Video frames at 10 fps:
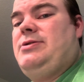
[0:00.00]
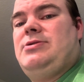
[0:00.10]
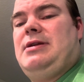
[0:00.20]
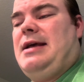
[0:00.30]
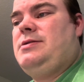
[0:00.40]

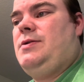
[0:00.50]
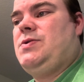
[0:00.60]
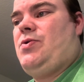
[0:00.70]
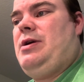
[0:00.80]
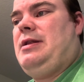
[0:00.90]
there's a nice little
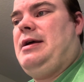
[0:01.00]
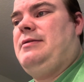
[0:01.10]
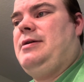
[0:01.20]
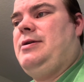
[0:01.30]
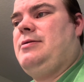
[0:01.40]

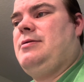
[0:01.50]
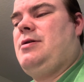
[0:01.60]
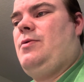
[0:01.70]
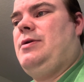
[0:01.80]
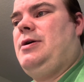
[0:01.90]
storyline there
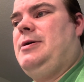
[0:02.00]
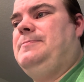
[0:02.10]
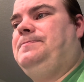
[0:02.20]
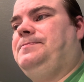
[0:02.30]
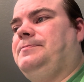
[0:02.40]
going
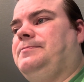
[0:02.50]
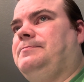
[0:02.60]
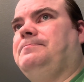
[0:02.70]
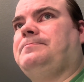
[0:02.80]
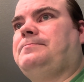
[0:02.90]
on.
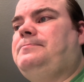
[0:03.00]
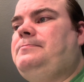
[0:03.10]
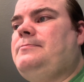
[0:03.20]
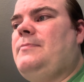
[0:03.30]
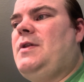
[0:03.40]

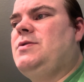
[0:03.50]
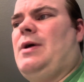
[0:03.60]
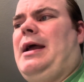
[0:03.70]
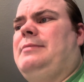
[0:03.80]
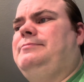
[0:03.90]
So
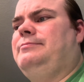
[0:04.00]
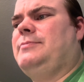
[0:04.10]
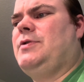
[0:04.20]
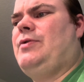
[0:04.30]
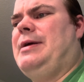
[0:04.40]
yeah,
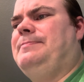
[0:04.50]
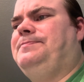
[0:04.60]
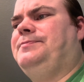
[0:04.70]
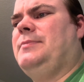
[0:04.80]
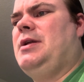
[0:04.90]
great.
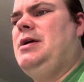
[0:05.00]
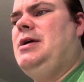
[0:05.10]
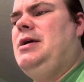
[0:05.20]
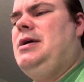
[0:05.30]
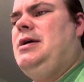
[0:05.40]

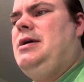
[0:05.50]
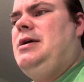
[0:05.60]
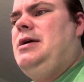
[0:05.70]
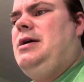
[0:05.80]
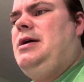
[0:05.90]

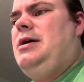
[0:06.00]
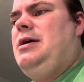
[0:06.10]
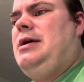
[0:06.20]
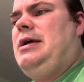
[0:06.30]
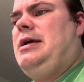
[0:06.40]

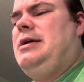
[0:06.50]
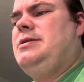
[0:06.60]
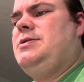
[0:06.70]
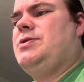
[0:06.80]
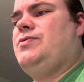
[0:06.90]

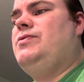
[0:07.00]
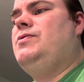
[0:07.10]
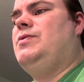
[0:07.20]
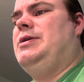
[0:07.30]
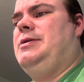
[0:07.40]
And
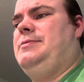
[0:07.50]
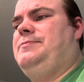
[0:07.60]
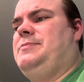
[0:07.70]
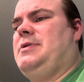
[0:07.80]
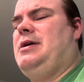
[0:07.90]
Screwed,
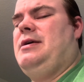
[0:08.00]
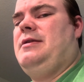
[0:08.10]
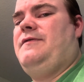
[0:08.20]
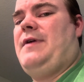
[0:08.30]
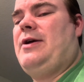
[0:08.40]

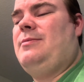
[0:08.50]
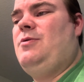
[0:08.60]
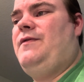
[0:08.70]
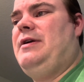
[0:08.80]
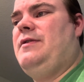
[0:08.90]
the final
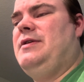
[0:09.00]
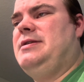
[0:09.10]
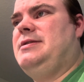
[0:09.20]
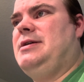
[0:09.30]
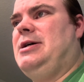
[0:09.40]
movie on this